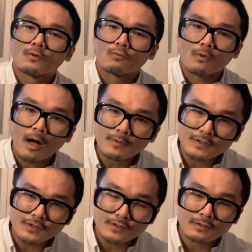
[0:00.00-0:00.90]

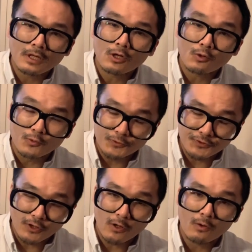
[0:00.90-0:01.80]
Robinson
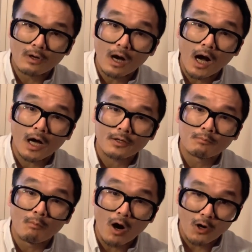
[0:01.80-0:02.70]
Crusoe on
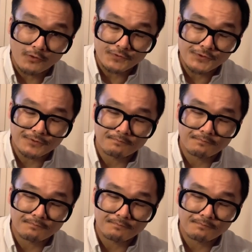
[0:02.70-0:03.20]
Mars.